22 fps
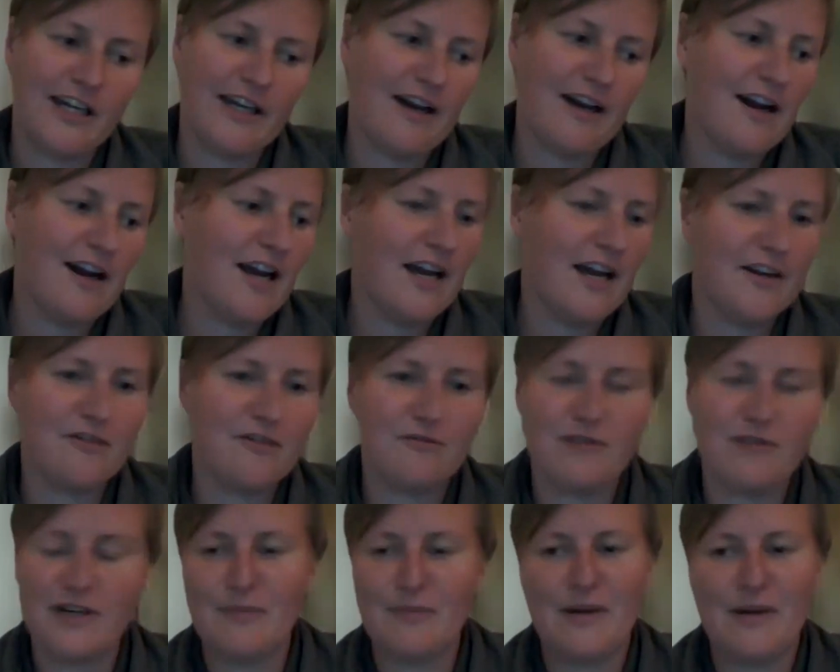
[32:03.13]
okay, I
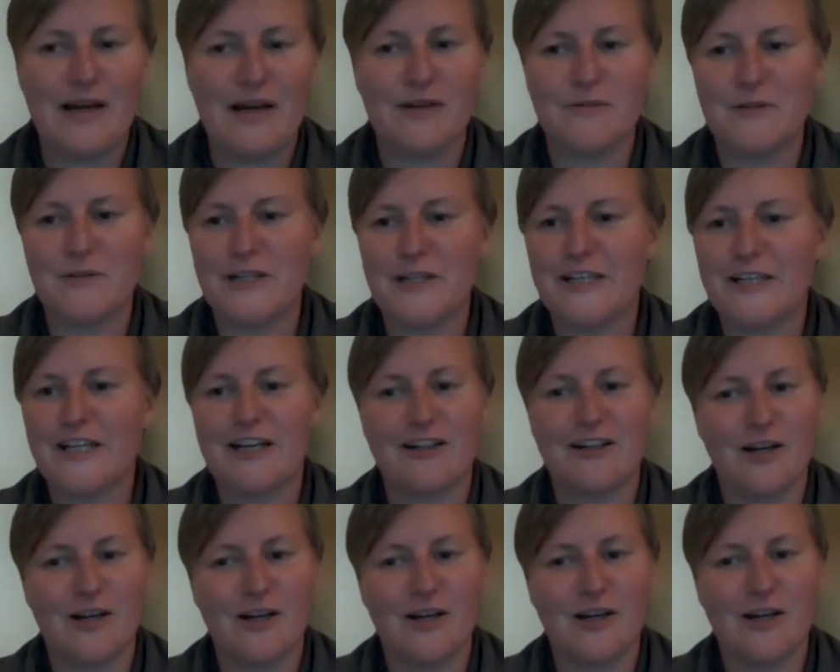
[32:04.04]
had a really bad
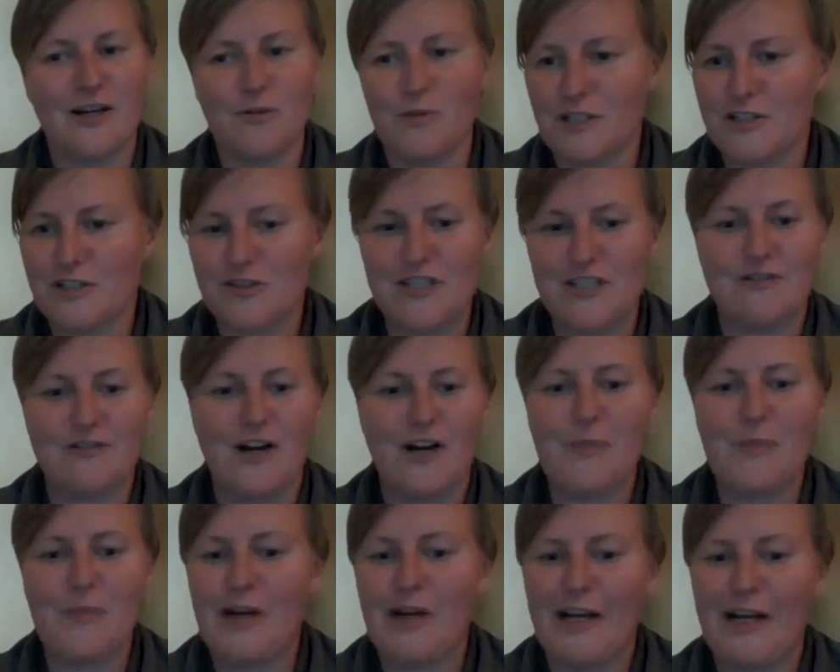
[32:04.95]
week and I wanted to
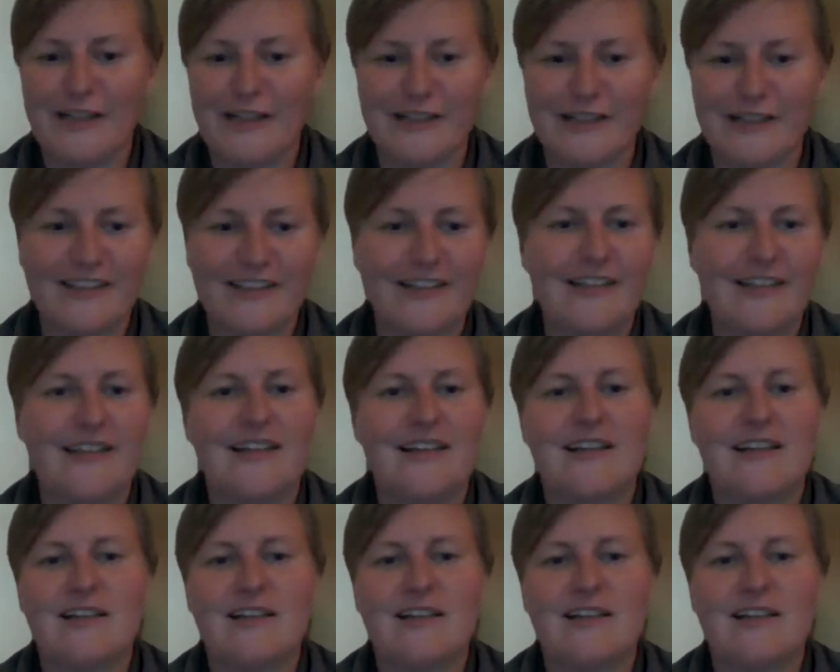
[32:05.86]
give up, and